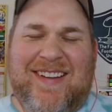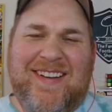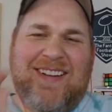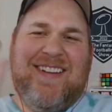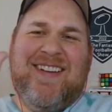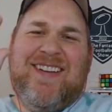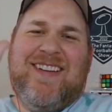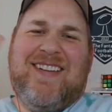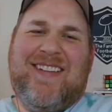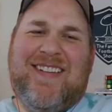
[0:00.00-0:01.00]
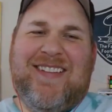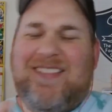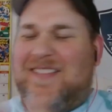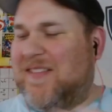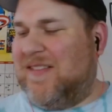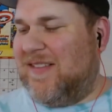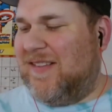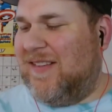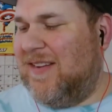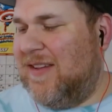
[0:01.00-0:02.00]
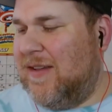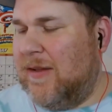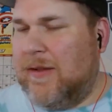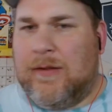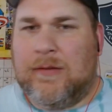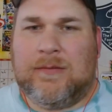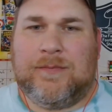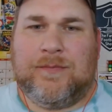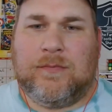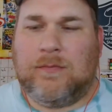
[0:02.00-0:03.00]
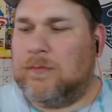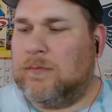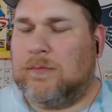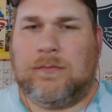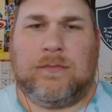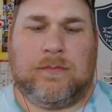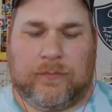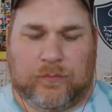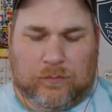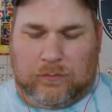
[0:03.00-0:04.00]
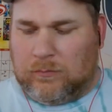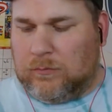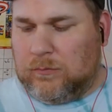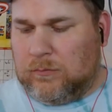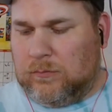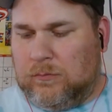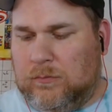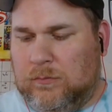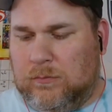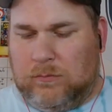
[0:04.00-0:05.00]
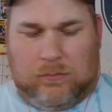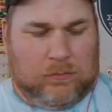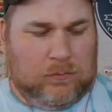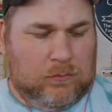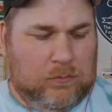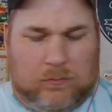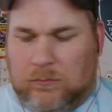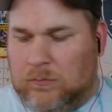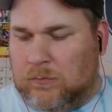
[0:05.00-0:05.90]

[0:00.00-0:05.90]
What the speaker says: The person shown says nothing.